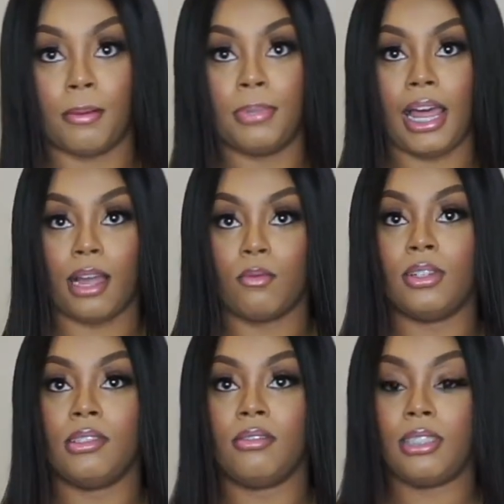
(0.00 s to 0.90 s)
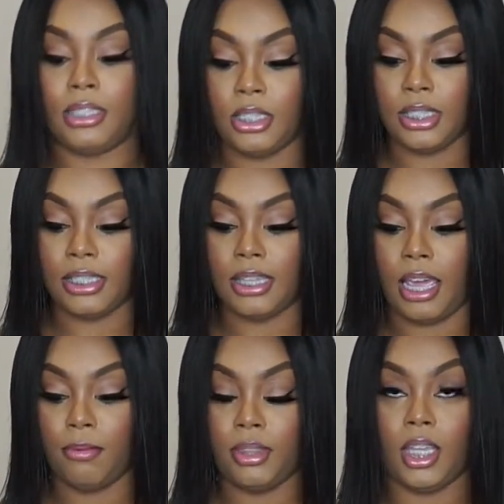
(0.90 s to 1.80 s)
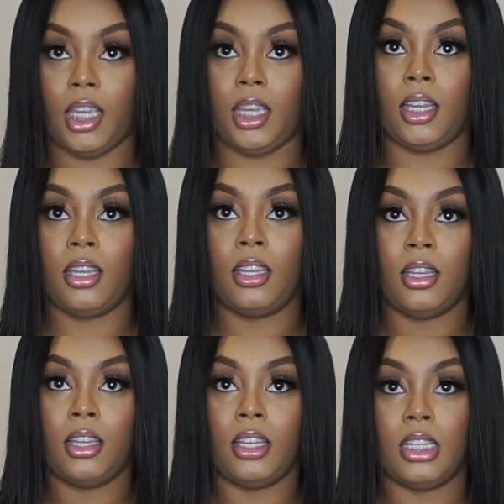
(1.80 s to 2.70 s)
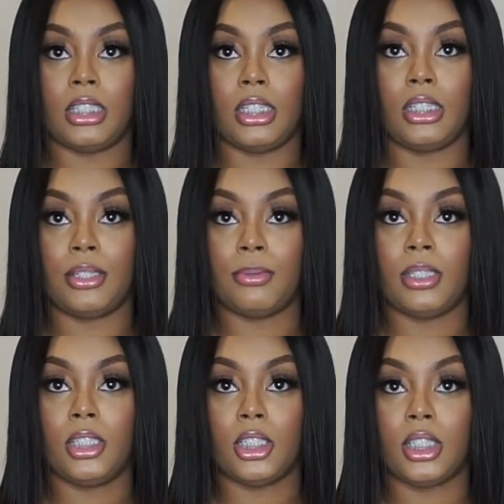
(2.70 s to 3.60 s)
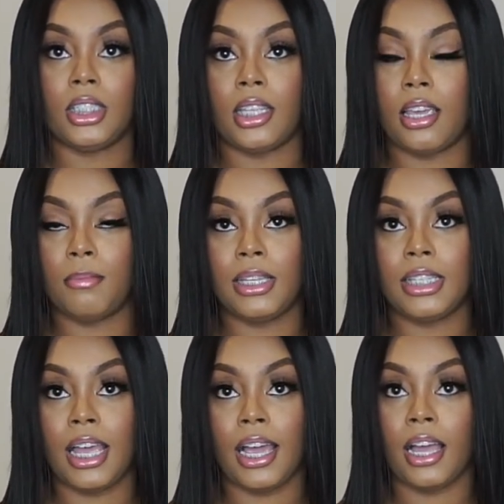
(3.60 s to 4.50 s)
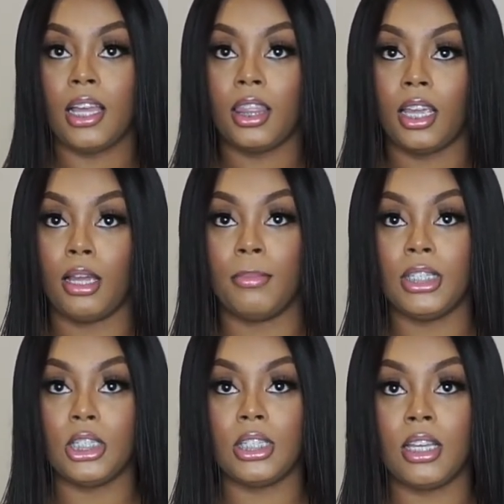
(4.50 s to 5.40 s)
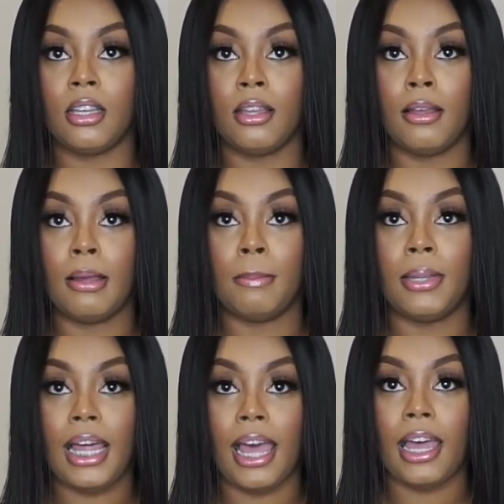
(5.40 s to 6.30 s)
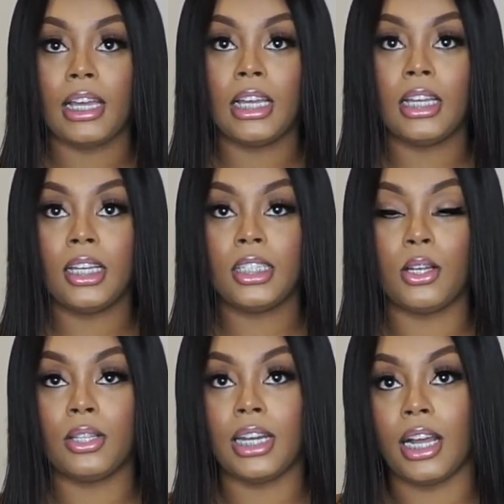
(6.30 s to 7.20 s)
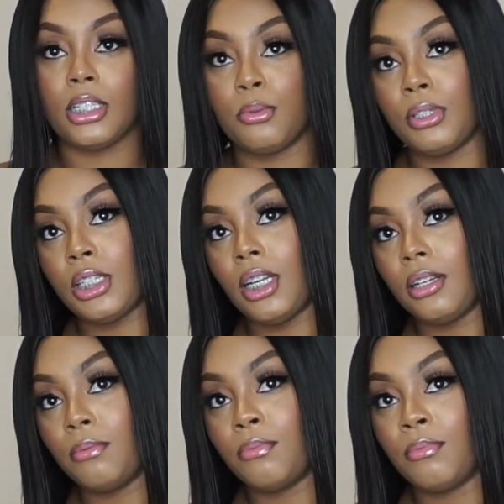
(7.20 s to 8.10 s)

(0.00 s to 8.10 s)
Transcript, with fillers: a black one it's just the same thing it's literally just the same exact thing but just black so then i could switch it up